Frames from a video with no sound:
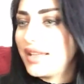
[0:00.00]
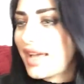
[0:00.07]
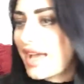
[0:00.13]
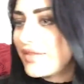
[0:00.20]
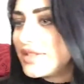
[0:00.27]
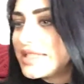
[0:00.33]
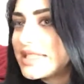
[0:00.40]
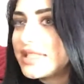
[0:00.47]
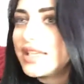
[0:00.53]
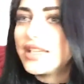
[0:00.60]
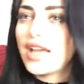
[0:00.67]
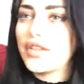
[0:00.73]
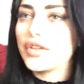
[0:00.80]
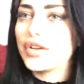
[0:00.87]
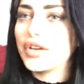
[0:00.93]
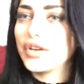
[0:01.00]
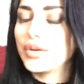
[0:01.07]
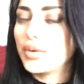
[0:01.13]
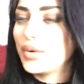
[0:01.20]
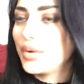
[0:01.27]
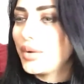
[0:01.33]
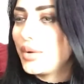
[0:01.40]
Haven't seen another
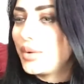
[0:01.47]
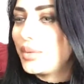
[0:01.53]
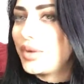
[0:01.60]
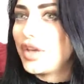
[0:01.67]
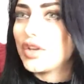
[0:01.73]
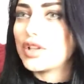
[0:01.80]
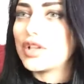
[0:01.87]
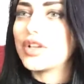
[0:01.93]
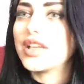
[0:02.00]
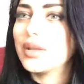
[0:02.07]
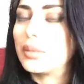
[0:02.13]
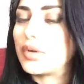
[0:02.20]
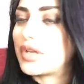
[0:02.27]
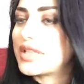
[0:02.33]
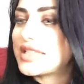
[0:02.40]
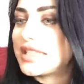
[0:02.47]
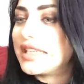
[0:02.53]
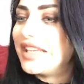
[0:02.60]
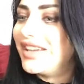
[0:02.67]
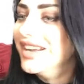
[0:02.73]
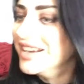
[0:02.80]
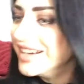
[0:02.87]
weird looking person
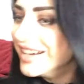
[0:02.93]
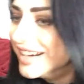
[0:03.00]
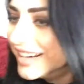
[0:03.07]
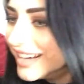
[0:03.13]
here.